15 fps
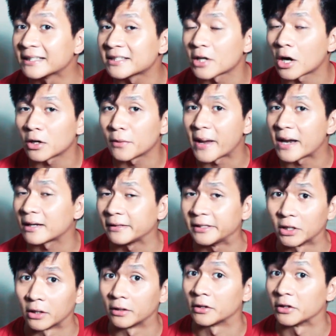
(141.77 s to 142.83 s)
this is automatically
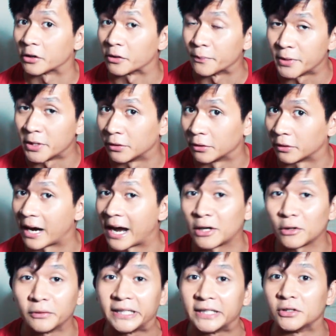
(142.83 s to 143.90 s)
done on the computer. I
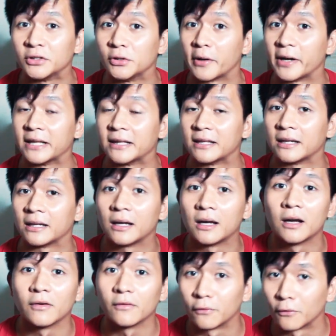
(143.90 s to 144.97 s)
don't need to do anything
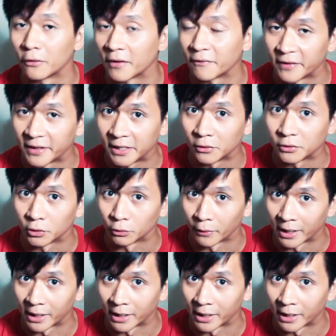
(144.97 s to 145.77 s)
for a video to